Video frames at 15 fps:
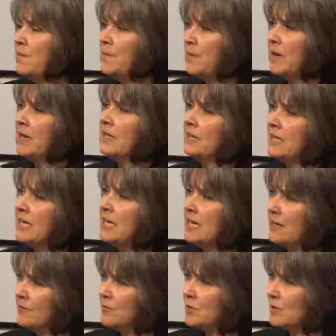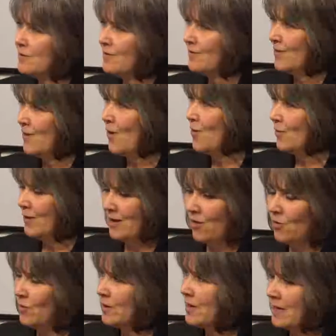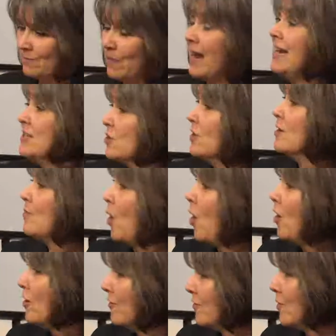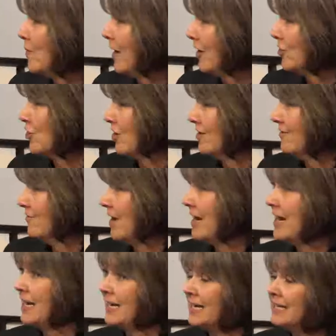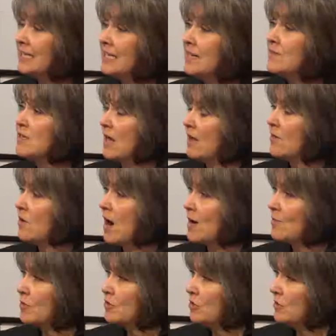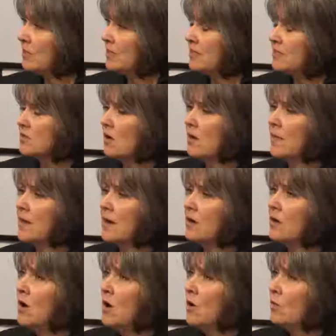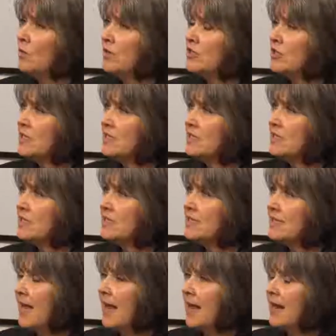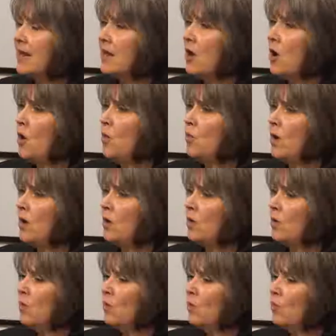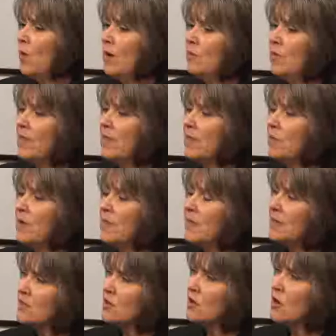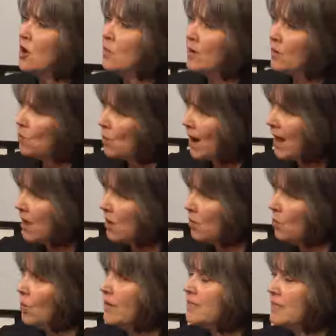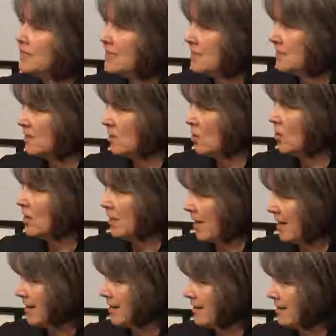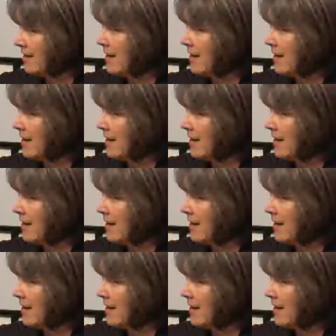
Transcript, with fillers: but it leaves only, only it paints only part of the picture right, right? and it leaves other opportunities on there which is to say well, what when, when things are going well, what does this look like?